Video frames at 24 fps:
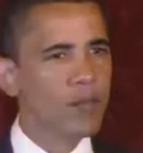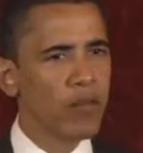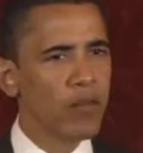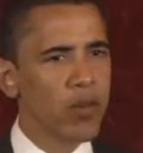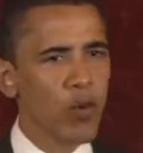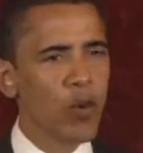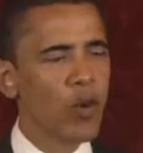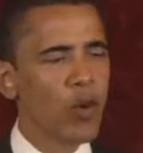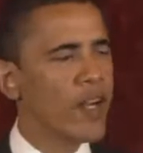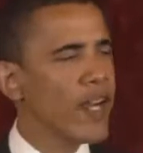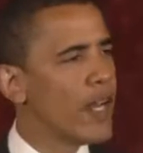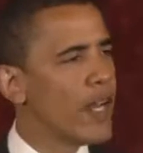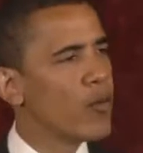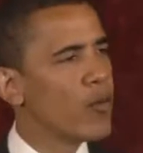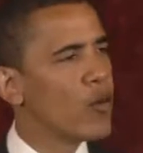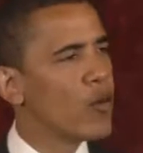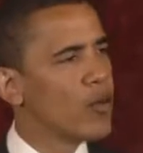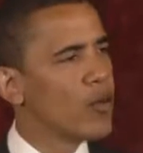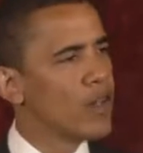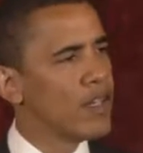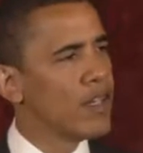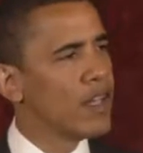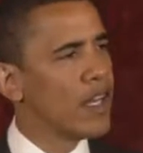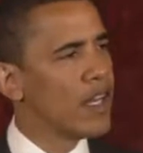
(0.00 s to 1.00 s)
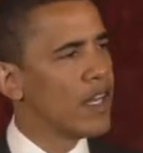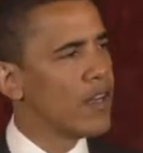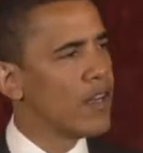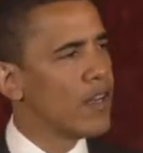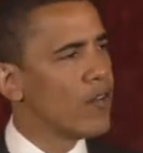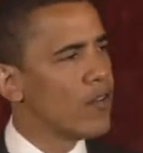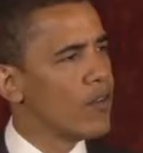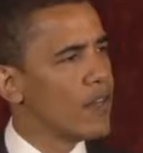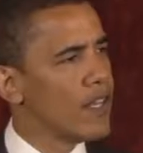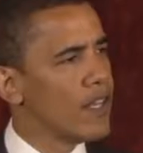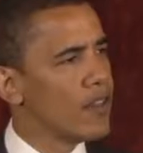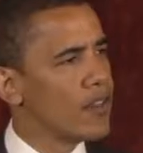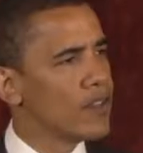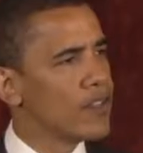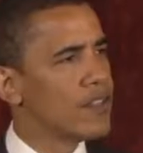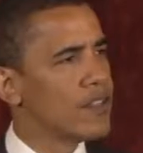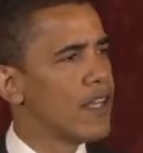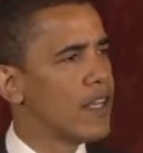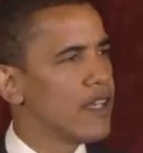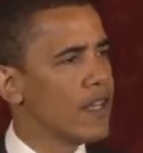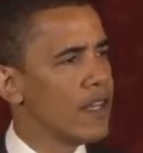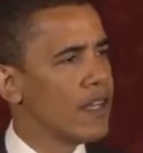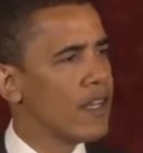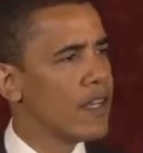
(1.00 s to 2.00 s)
poor neighborhood, and in every inner
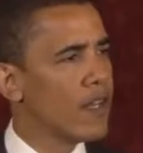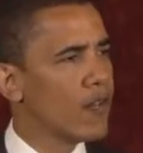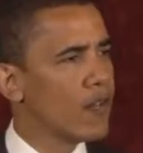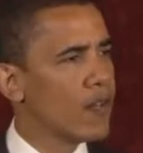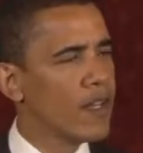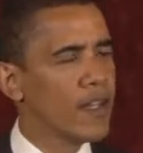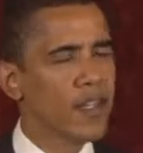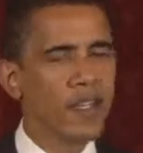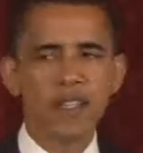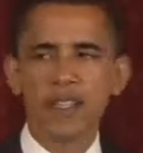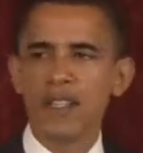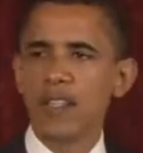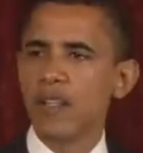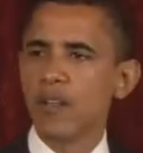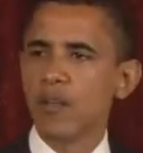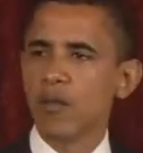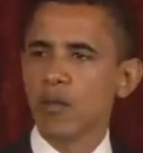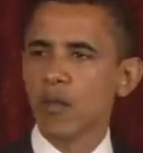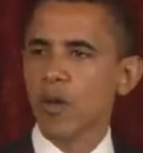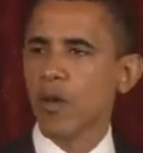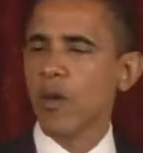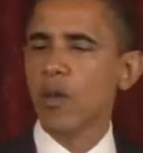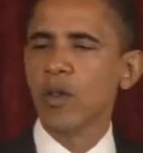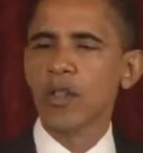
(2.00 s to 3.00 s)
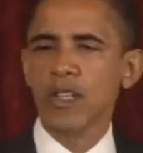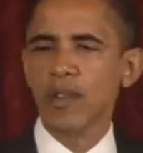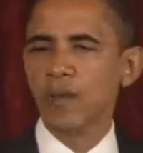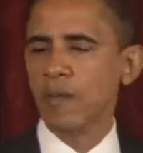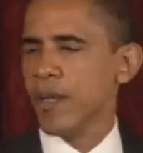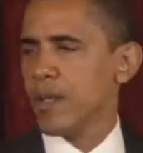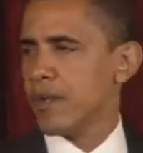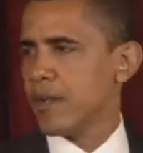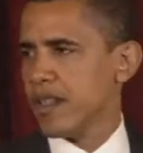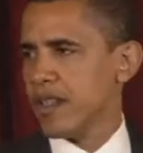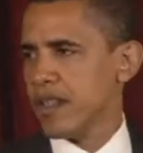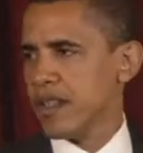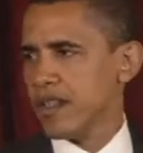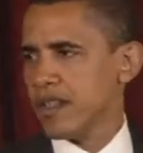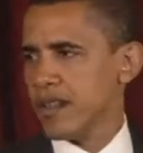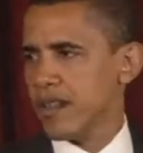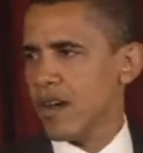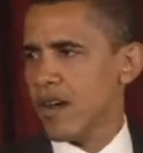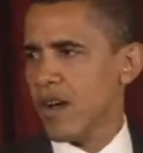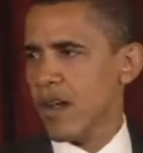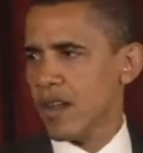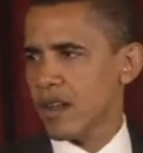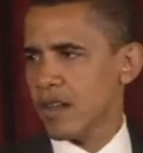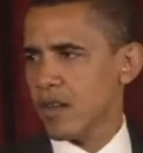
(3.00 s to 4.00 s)
city, and every rural community,
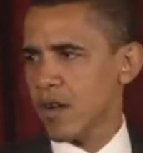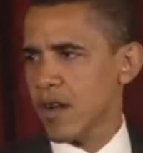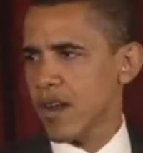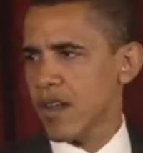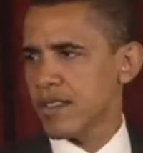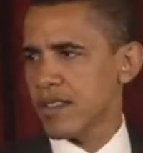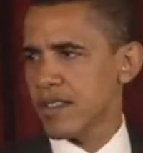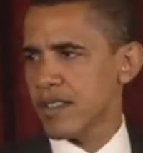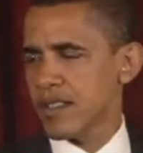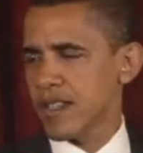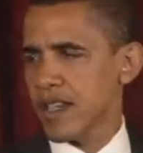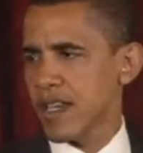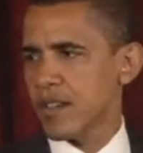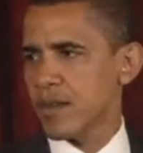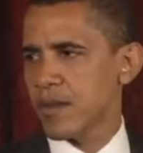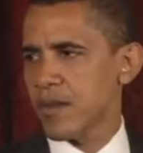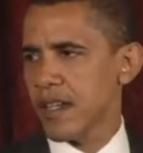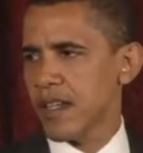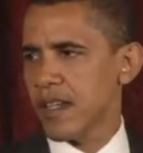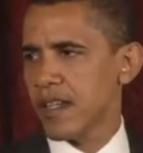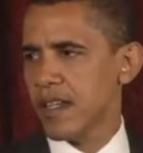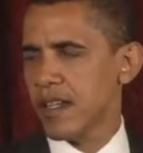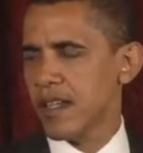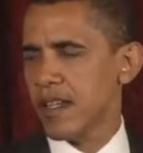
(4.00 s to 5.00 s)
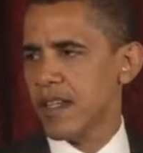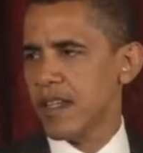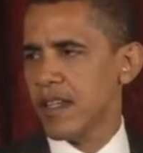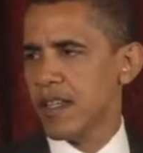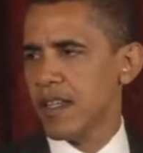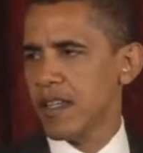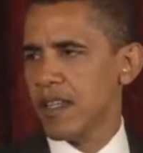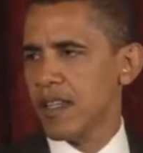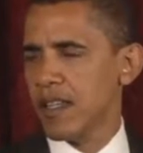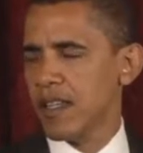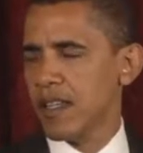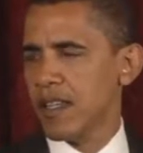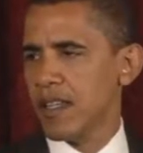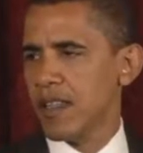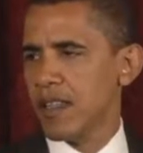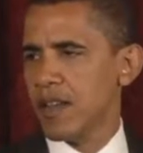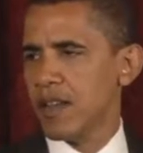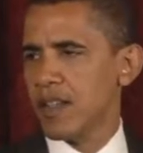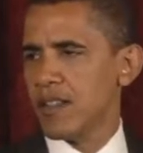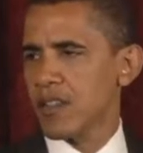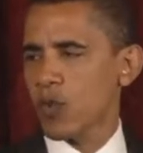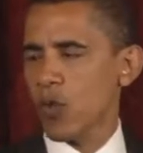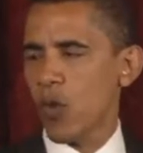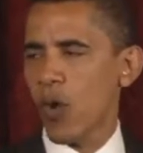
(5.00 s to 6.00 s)
all across the country.
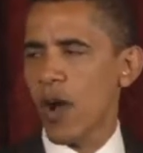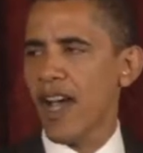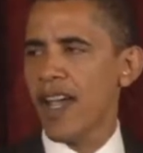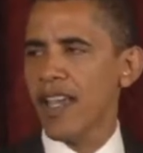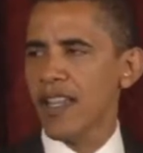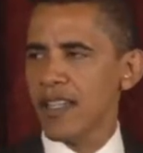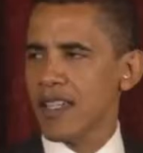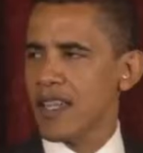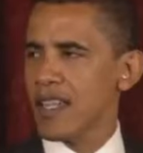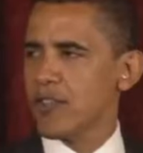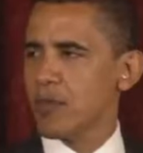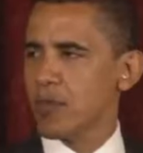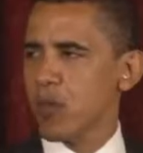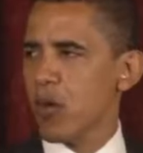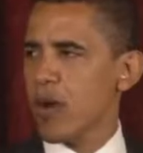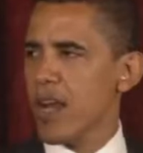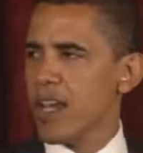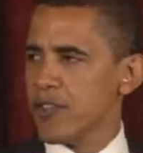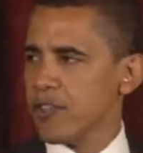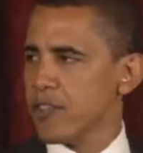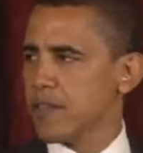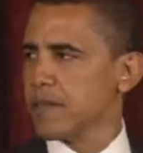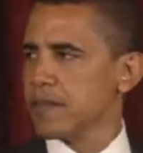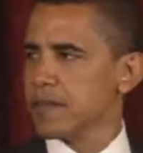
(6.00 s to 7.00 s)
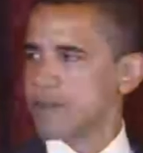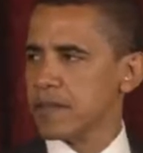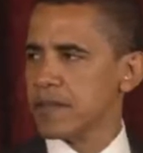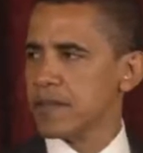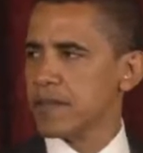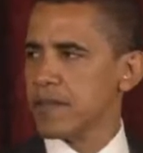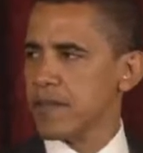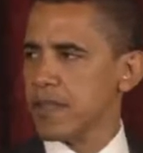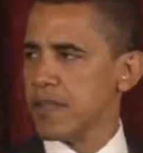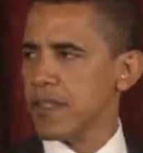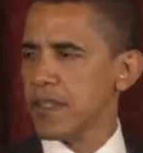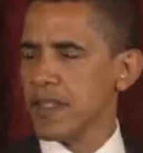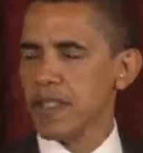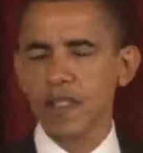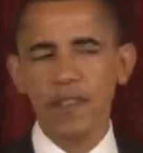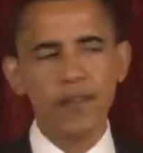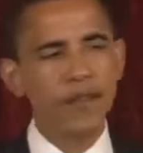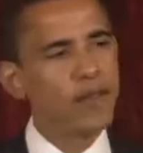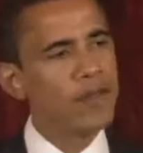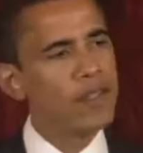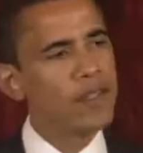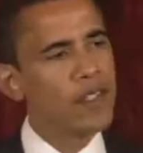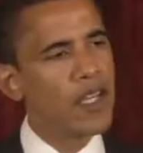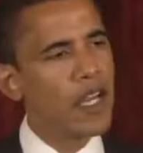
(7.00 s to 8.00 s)
There is quiet desperation.
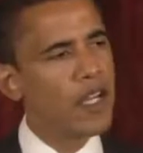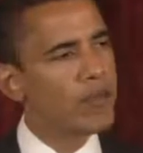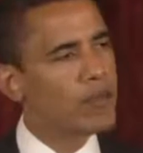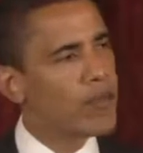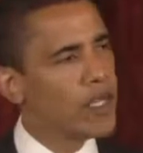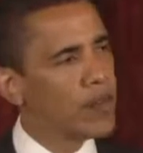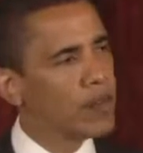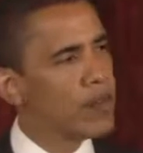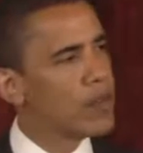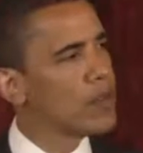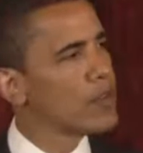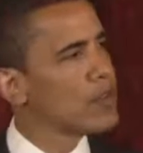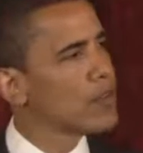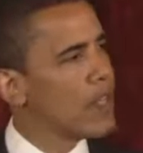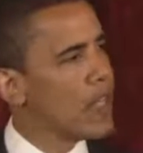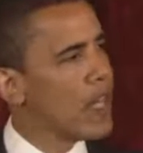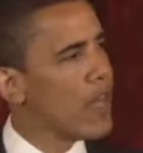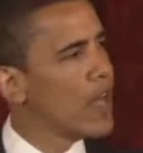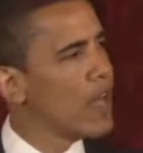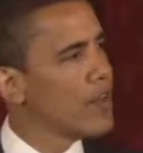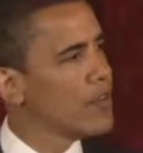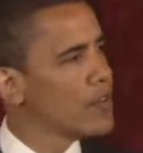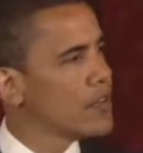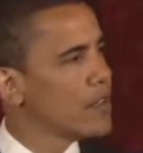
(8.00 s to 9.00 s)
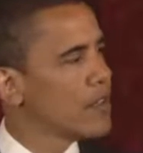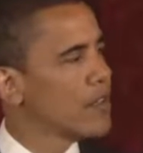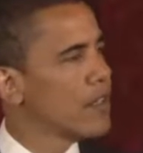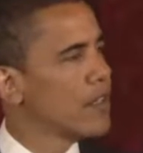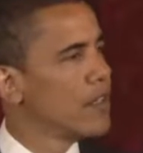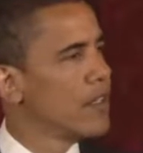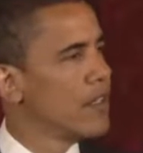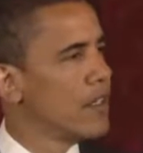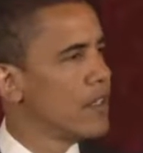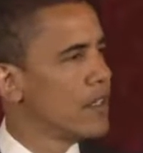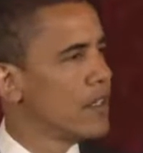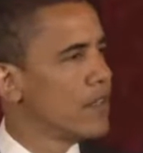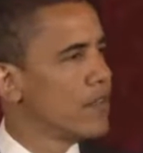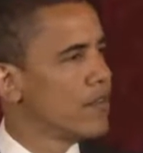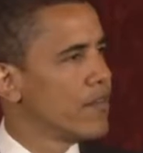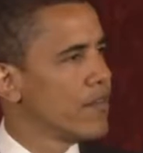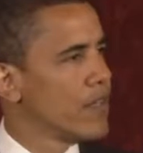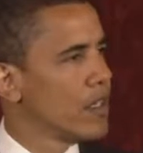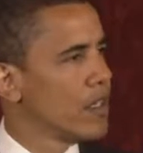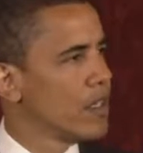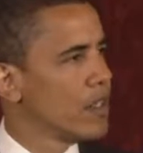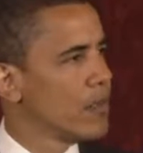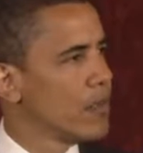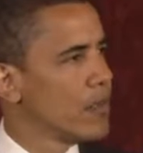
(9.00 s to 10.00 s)
Young people's lives are
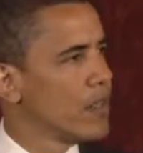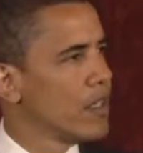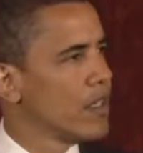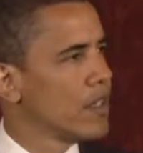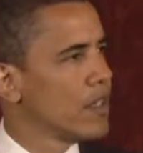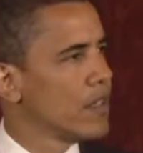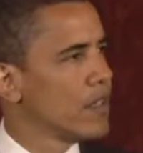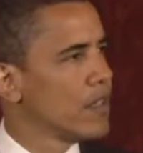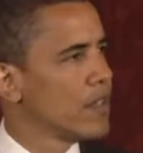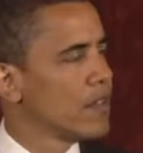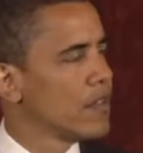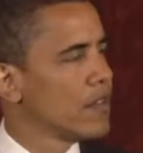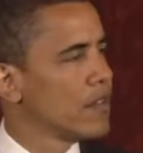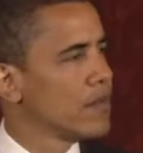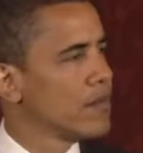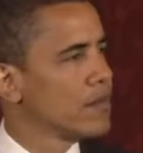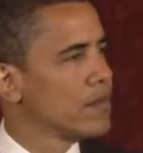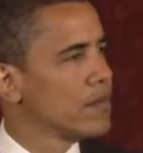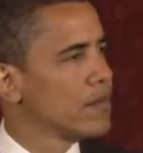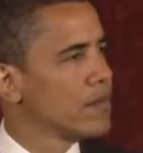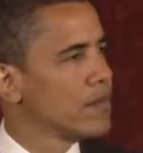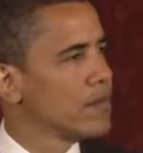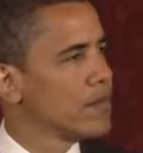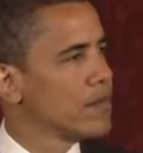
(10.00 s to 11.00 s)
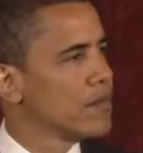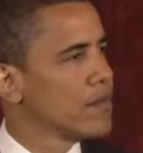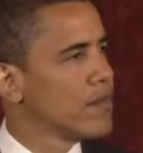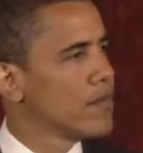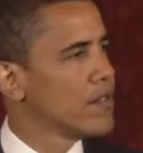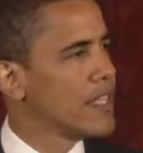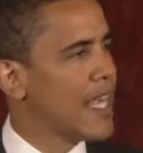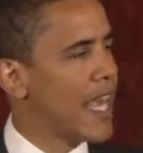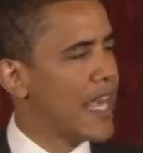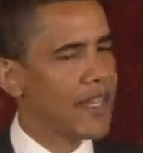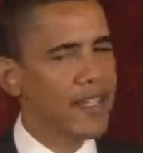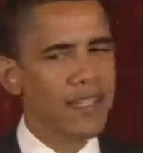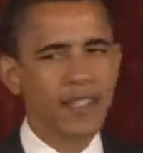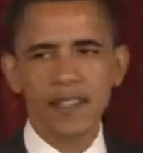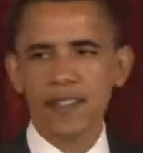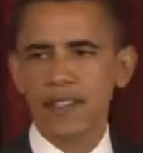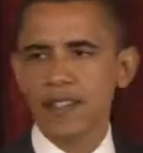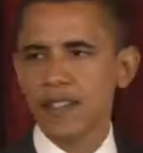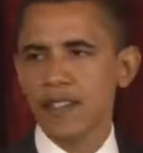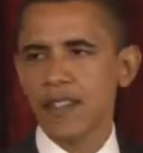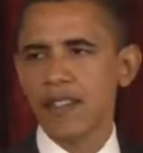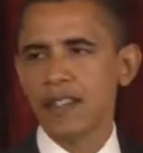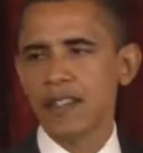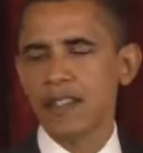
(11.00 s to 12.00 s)
filled with
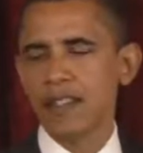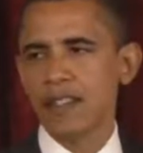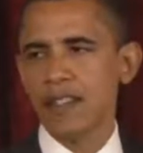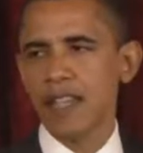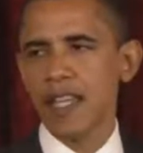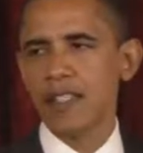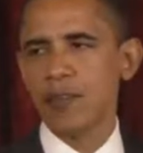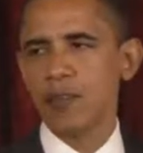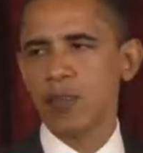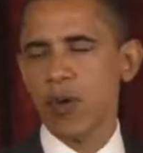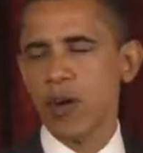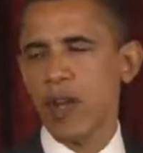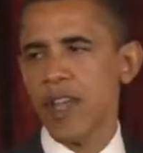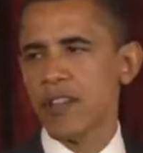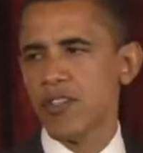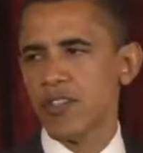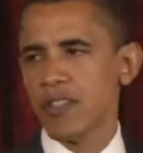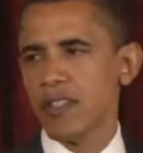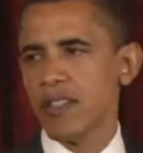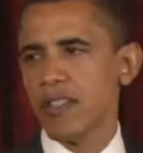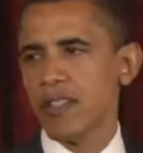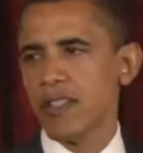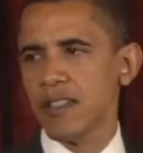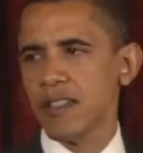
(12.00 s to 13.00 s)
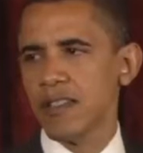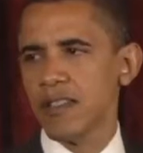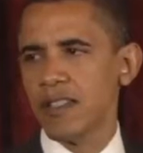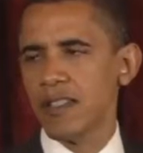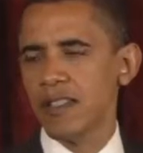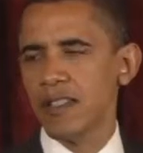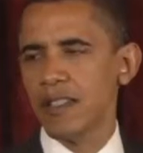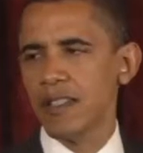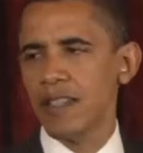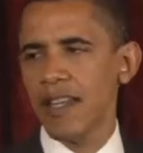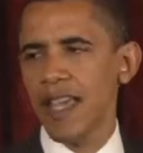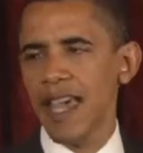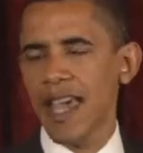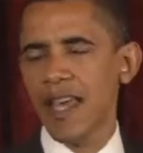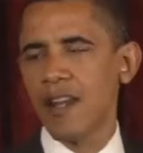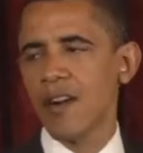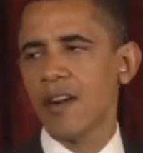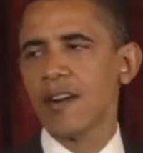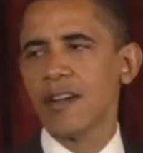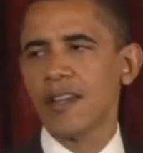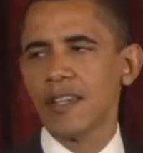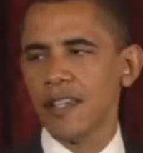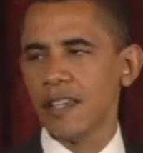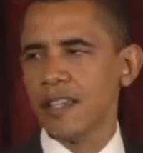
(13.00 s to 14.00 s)
sadness and desperation and
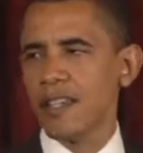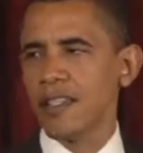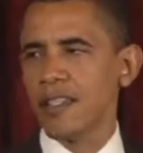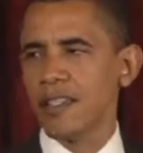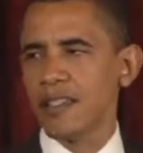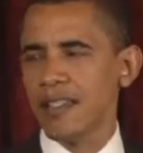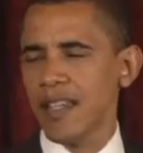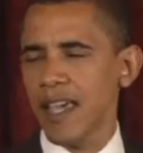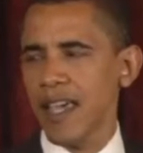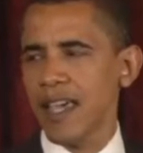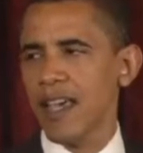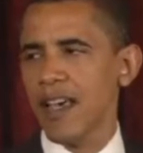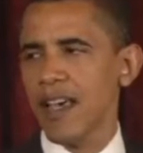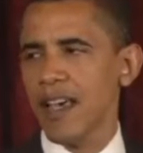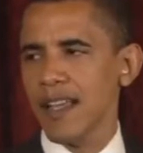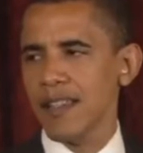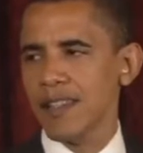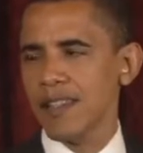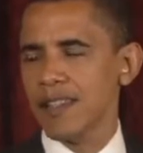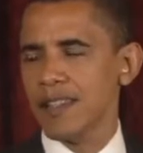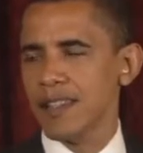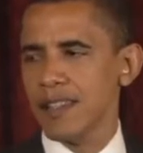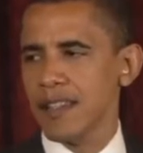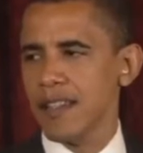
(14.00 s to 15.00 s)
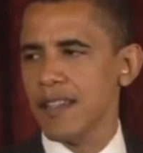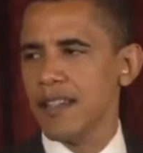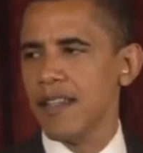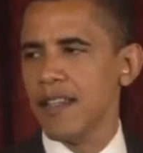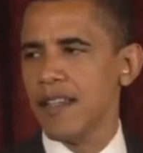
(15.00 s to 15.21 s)
anarchy and chaos.